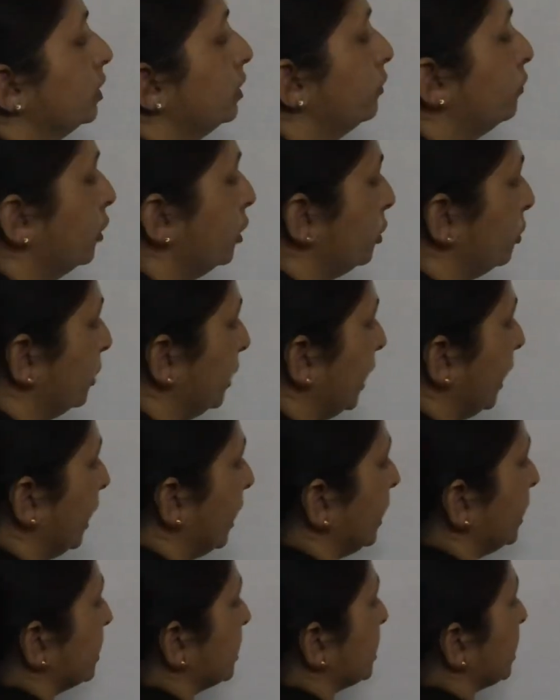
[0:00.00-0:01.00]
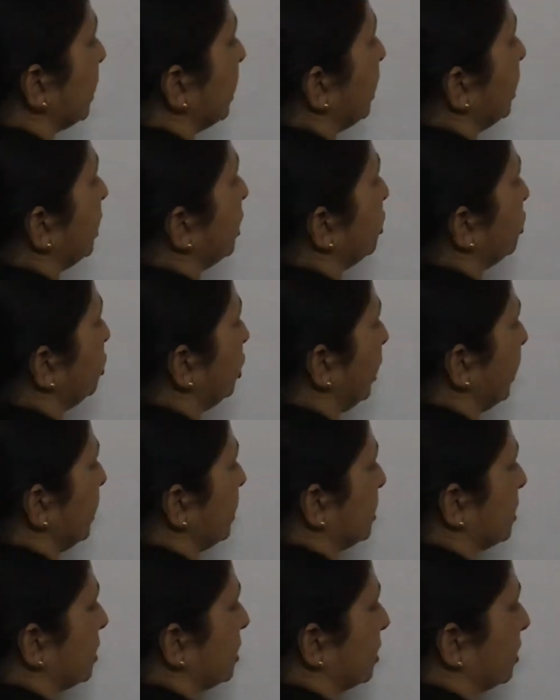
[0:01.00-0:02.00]
for today is
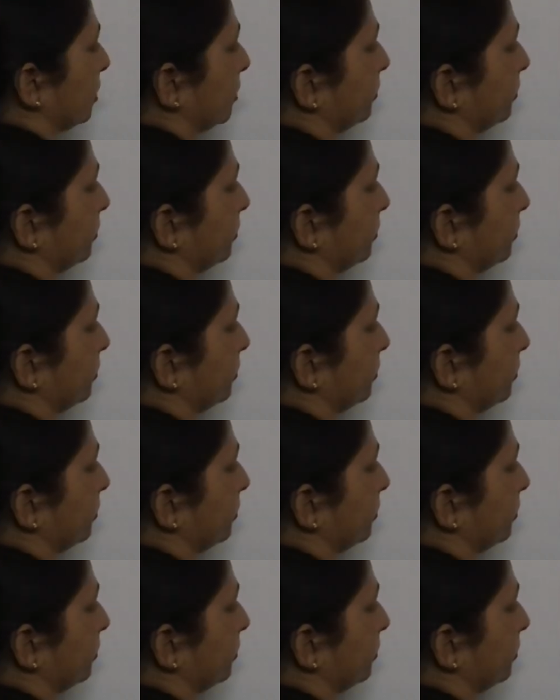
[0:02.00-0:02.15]
genes.